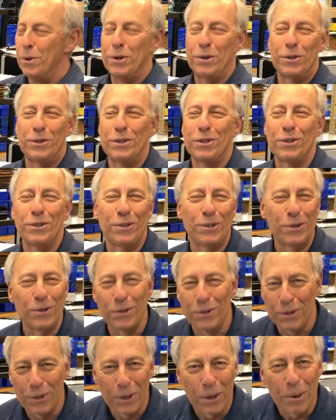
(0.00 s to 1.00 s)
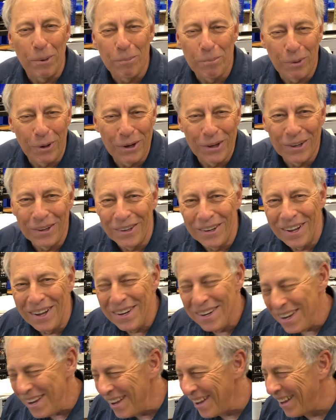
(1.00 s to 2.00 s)
which is usually a pretty good
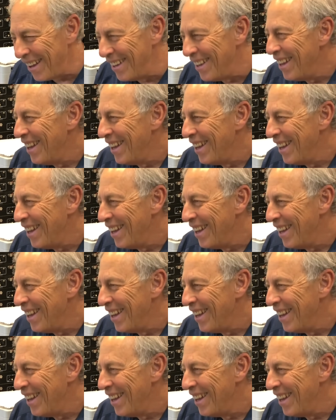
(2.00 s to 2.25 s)
idea.